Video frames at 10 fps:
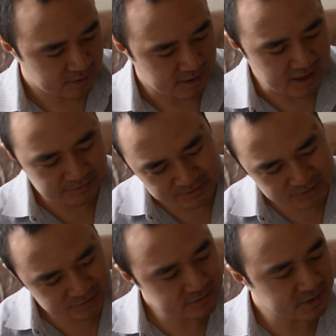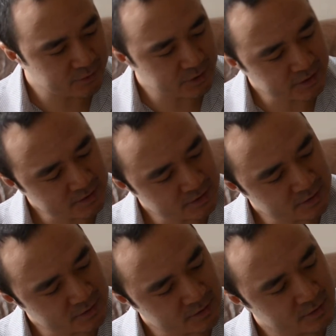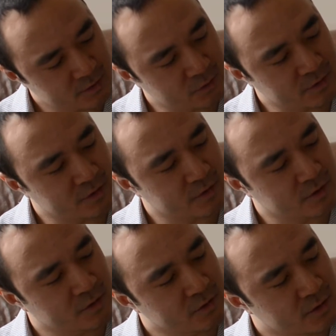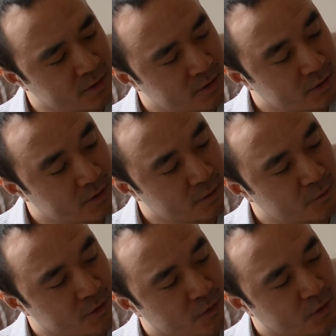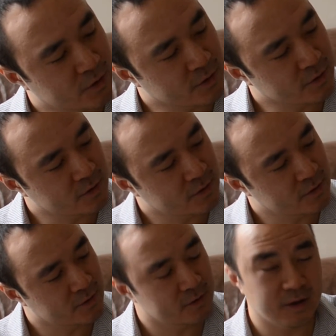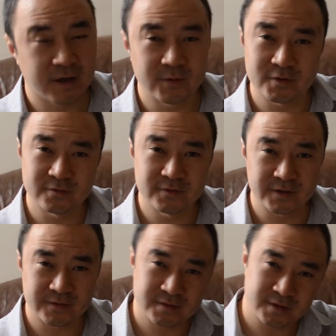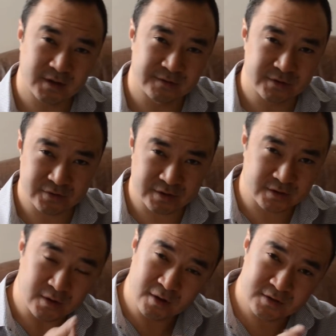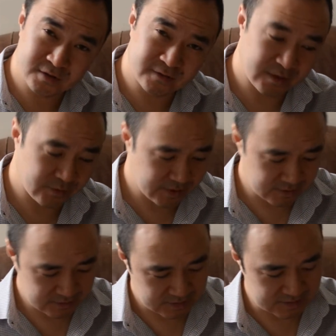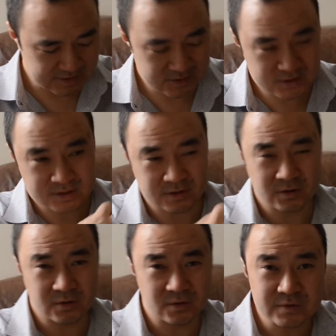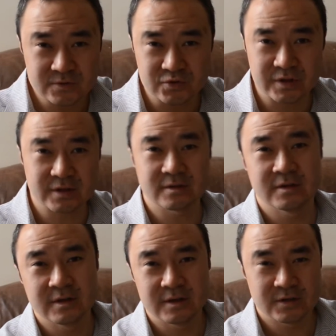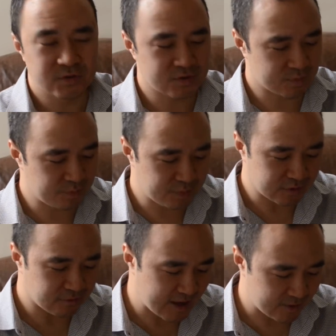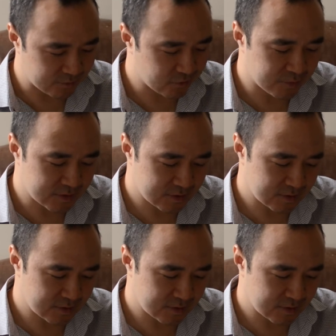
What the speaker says: Half the string vibrates, 1/3, 1/4, and 1/5 of the string also vibrate. It's not just the whole string, so this big fat movement.